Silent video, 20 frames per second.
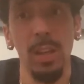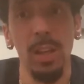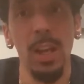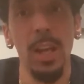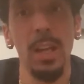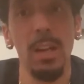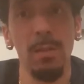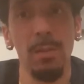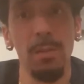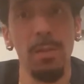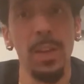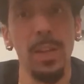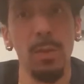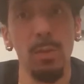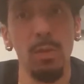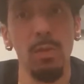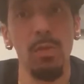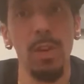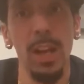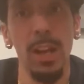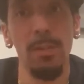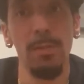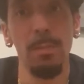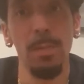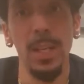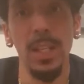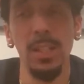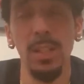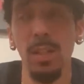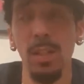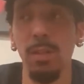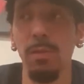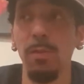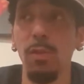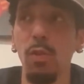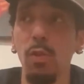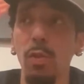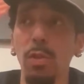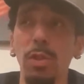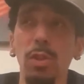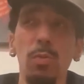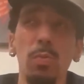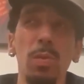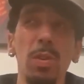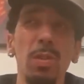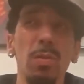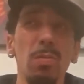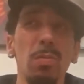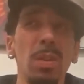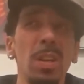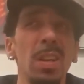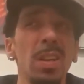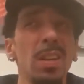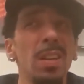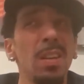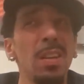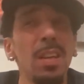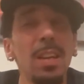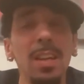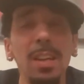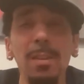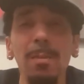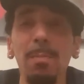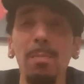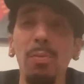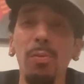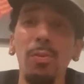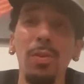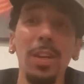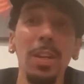and a fellow craft Mason, of course, will pretty